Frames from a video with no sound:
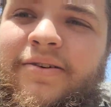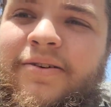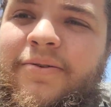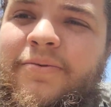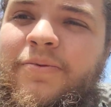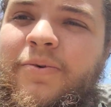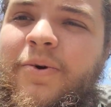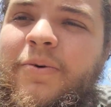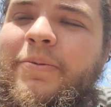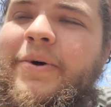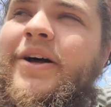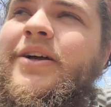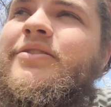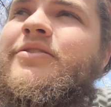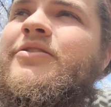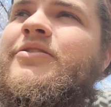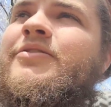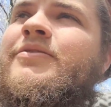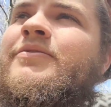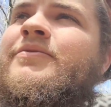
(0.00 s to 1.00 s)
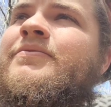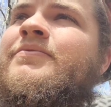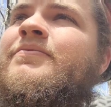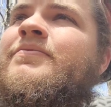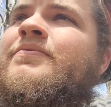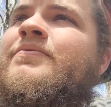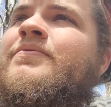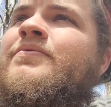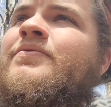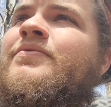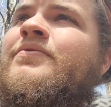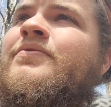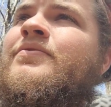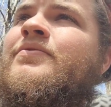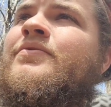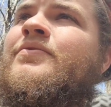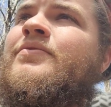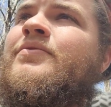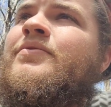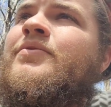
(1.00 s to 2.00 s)
going in Four Pines.
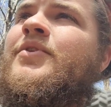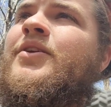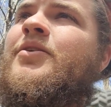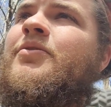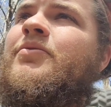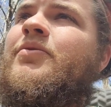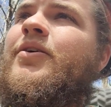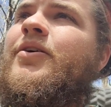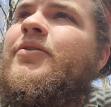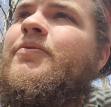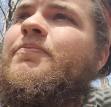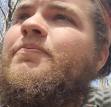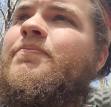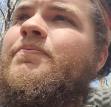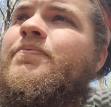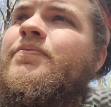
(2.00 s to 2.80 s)
But,